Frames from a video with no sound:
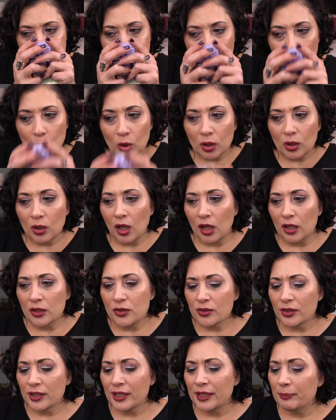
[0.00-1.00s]
or
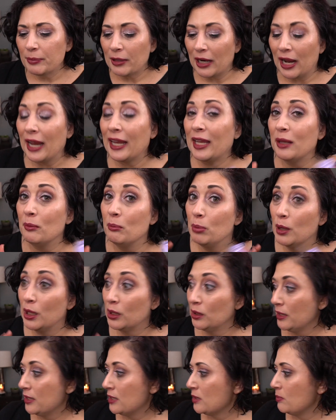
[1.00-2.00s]
laundry, but I can
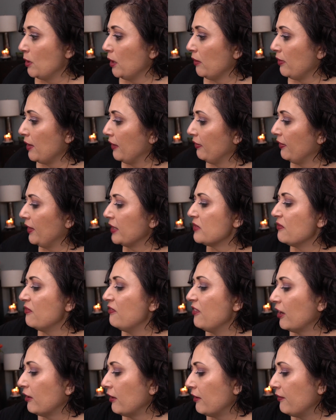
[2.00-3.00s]
barely smell that. That's
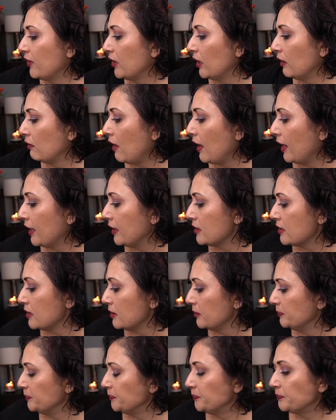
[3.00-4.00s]
very, very light.
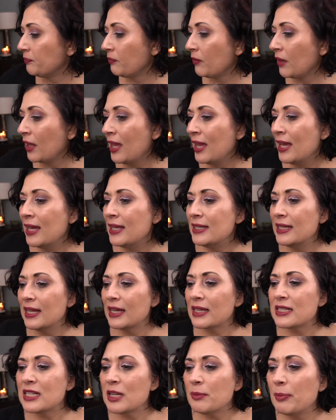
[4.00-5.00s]

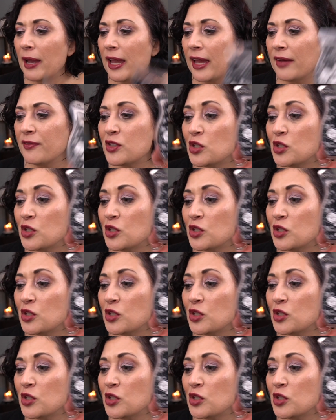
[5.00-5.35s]
Next up, I have